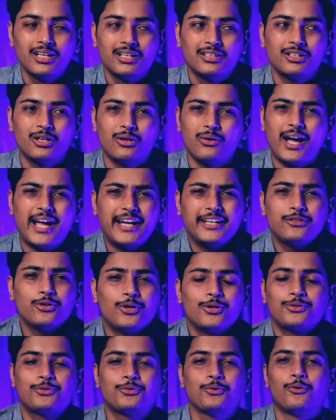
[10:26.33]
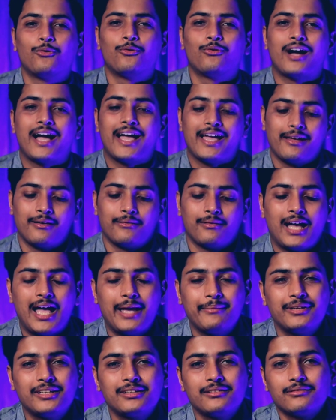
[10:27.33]
Now I don't know why. I
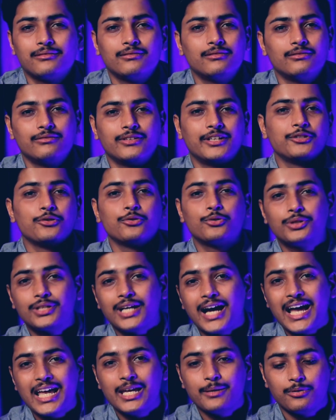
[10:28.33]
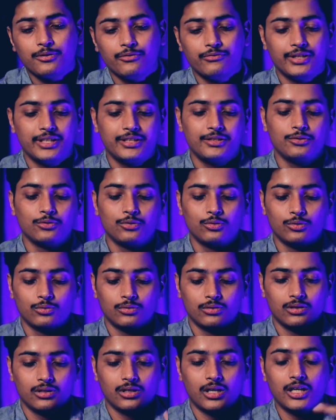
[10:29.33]
mean, when you type, when you
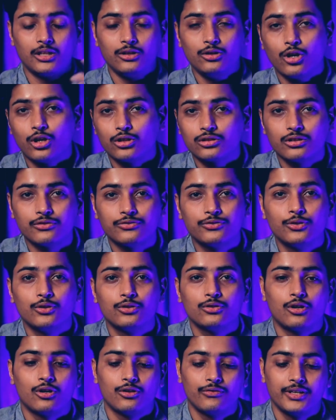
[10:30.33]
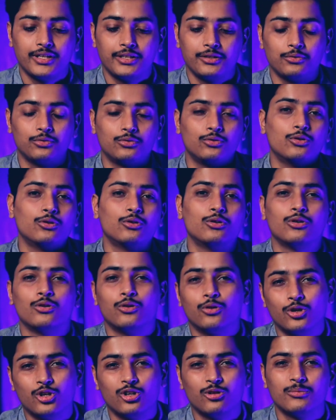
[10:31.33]
unlock the phone, or when you go
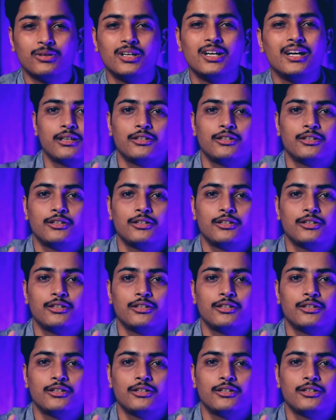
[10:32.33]
home,